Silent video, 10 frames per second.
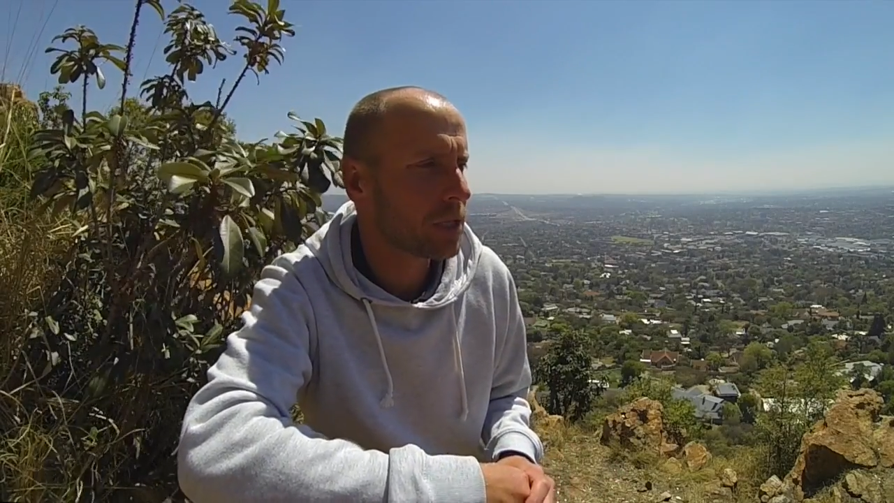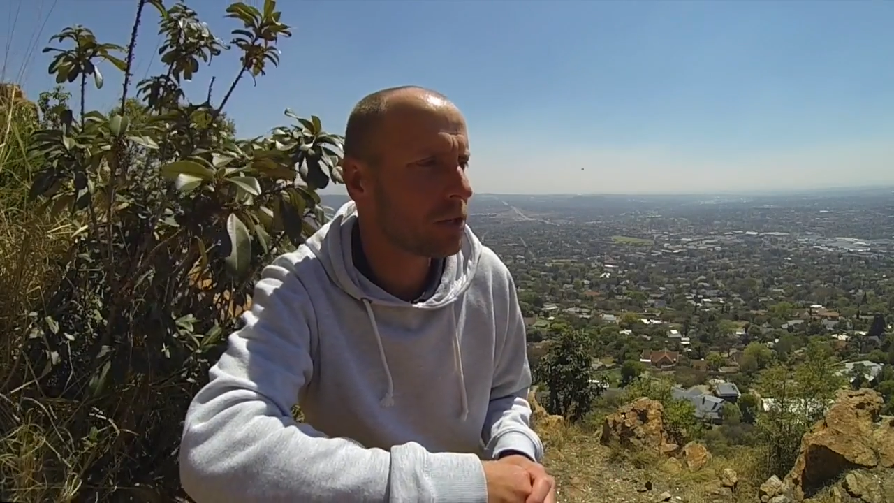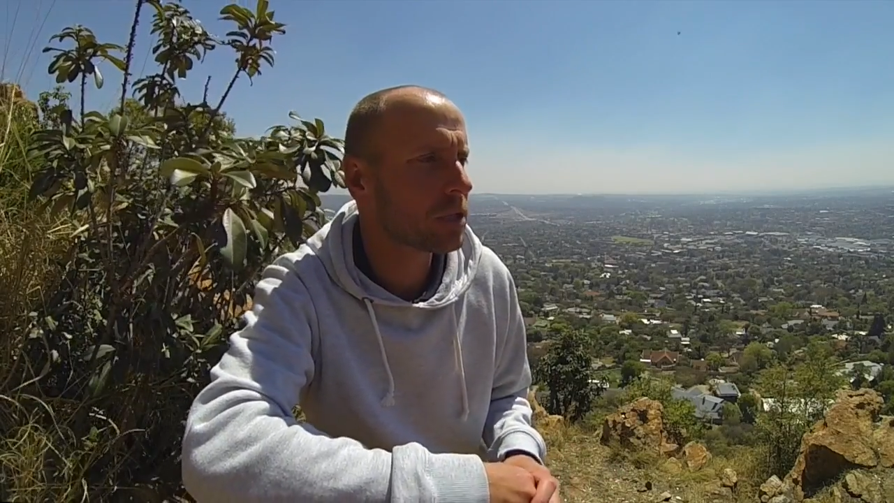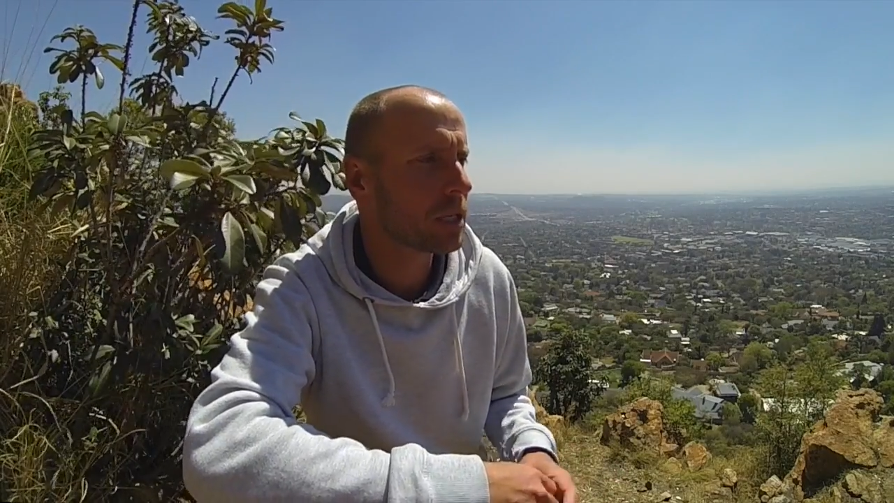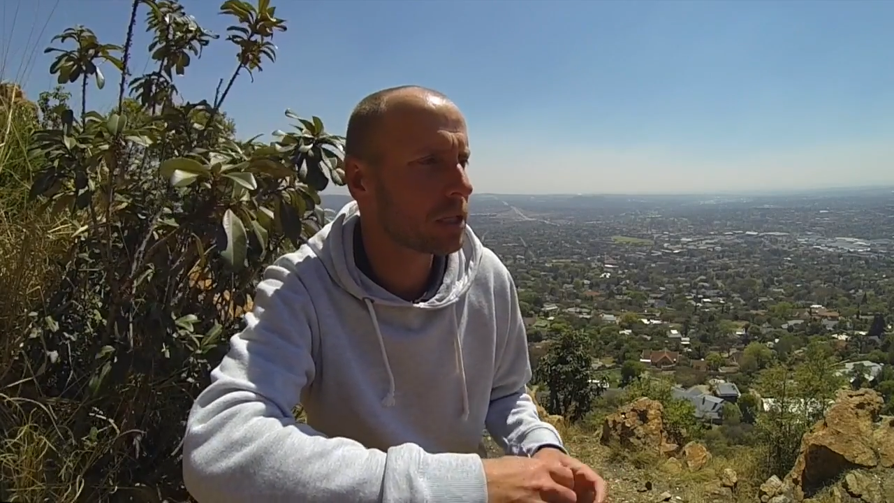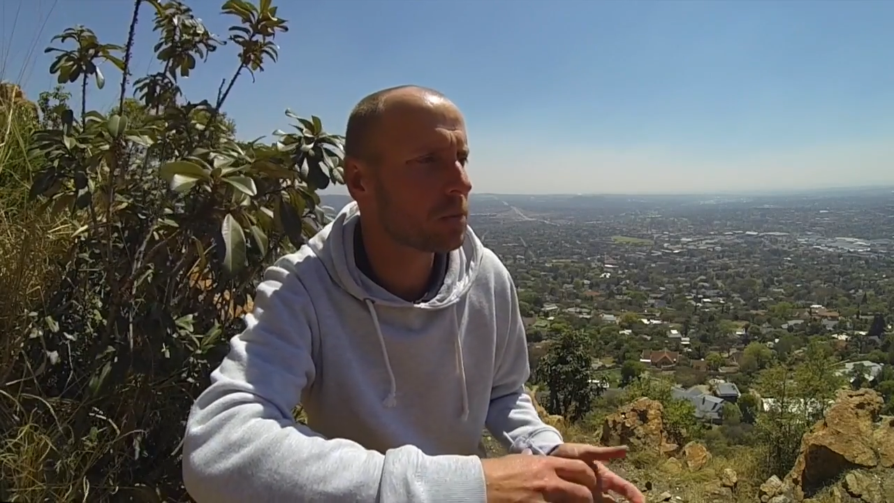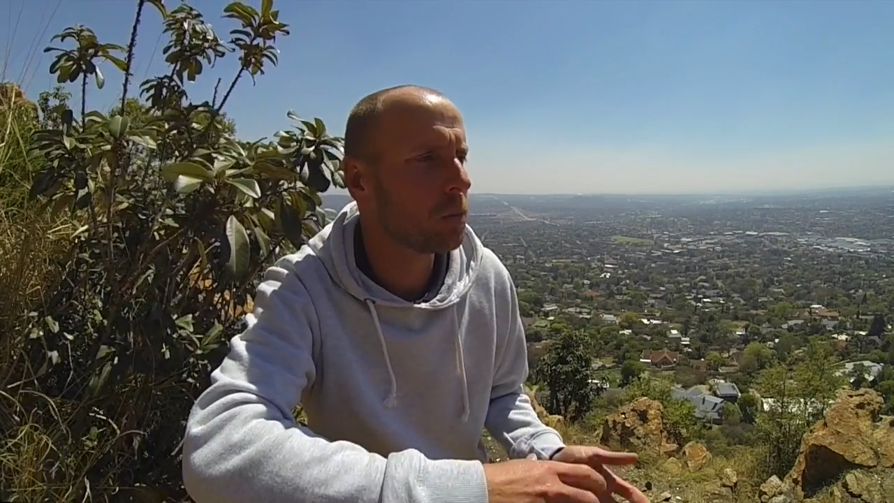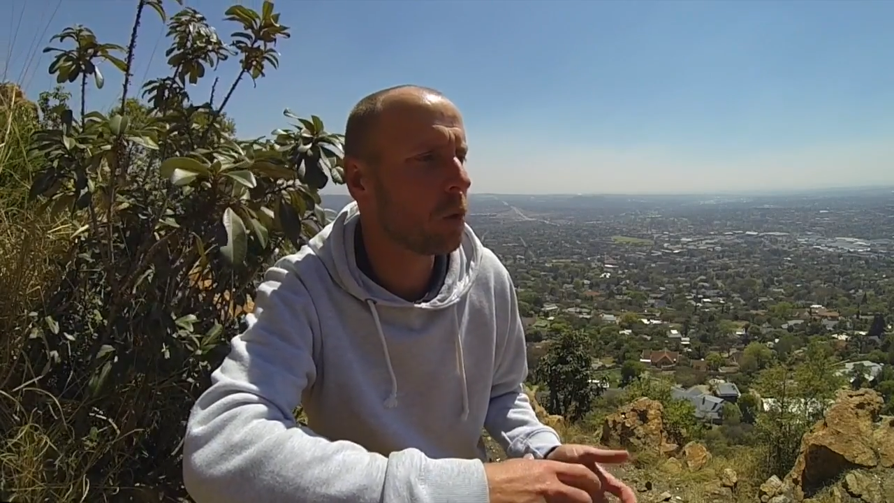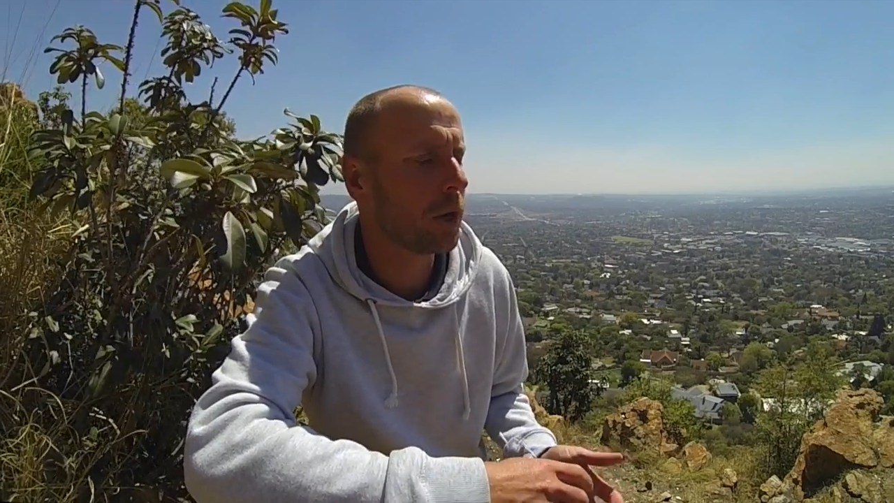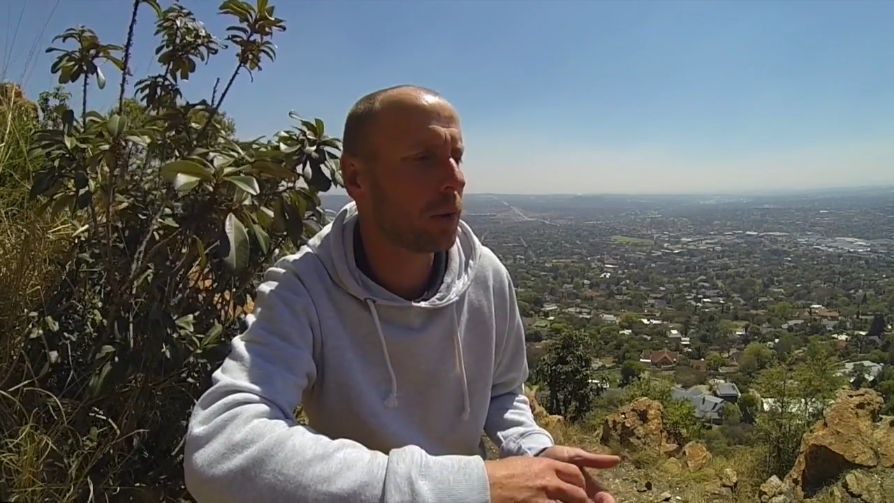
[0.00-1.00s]
interesting this
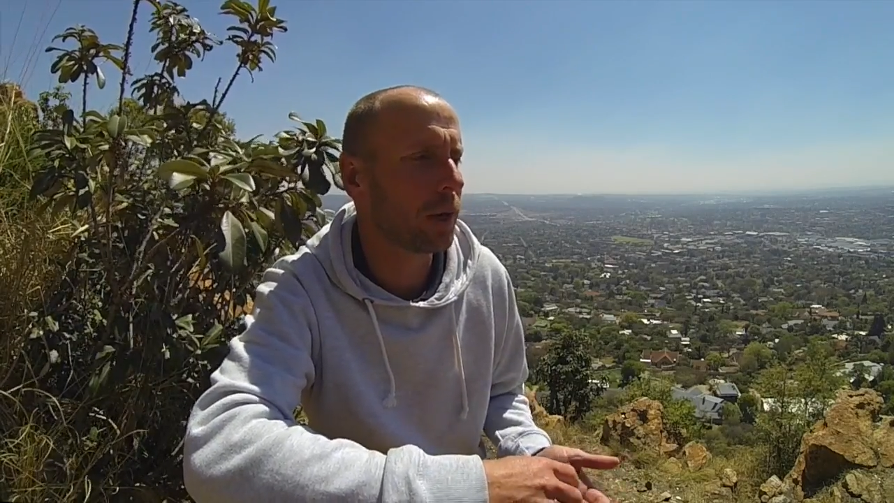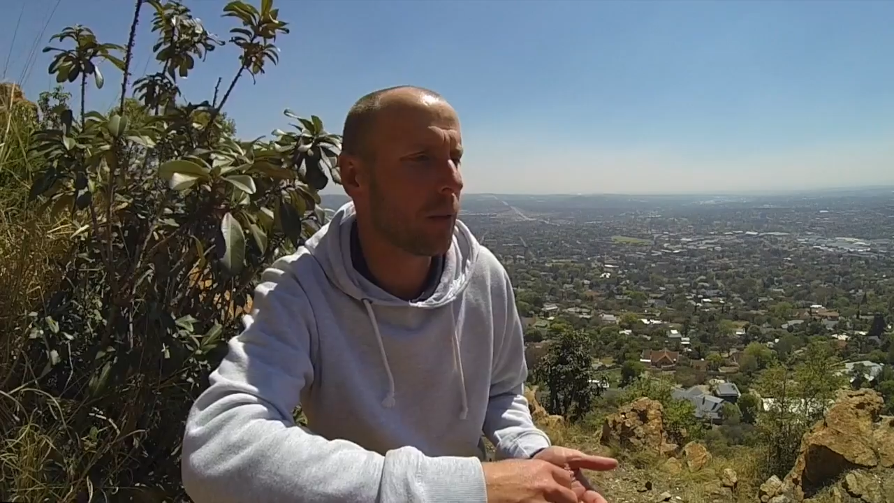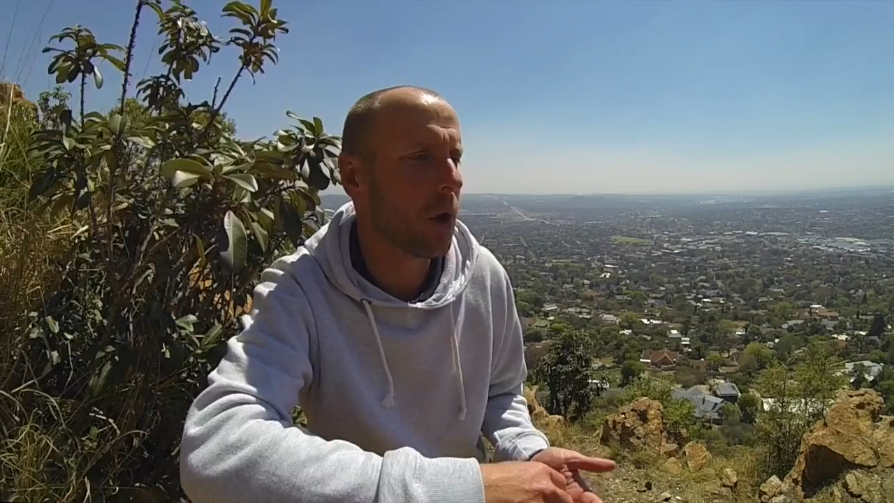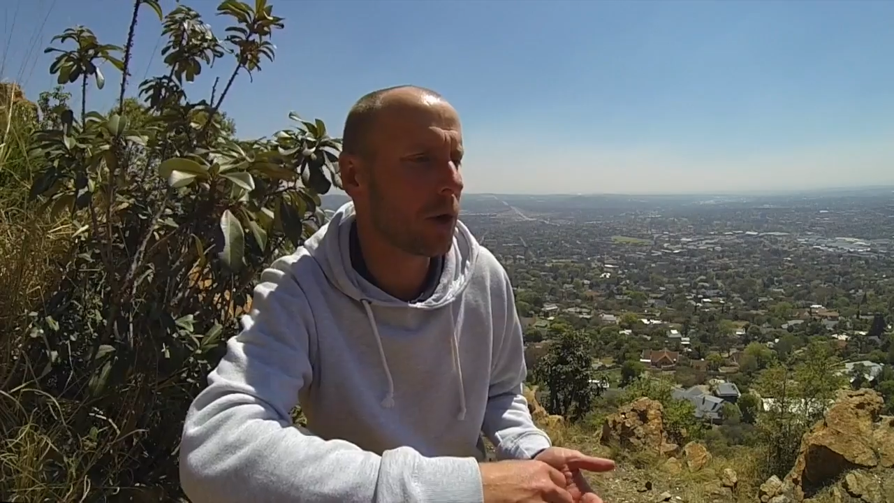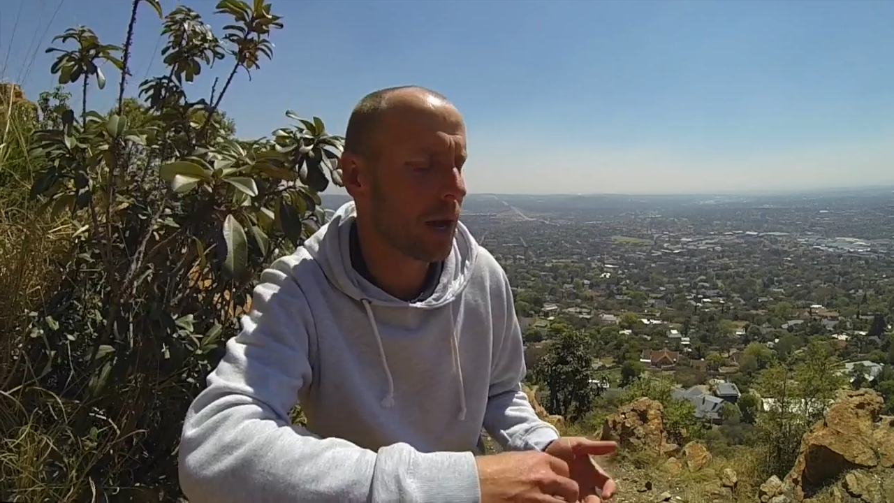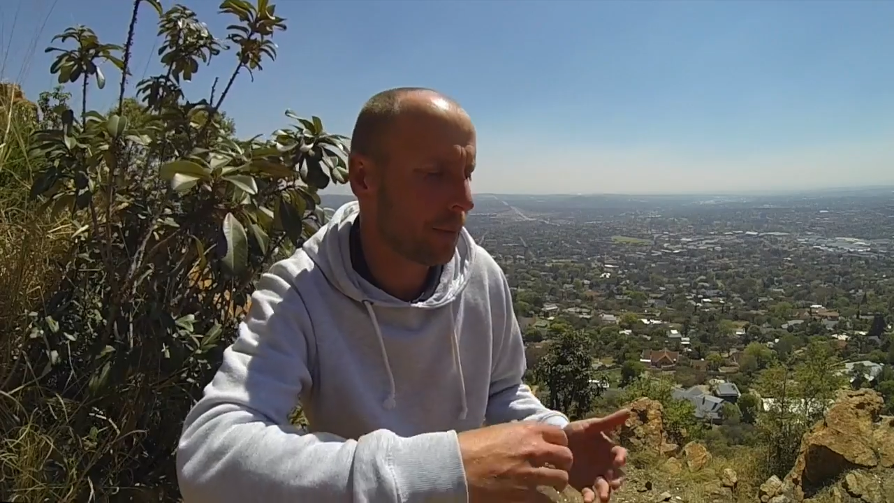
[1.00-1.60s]
morning when I woke up,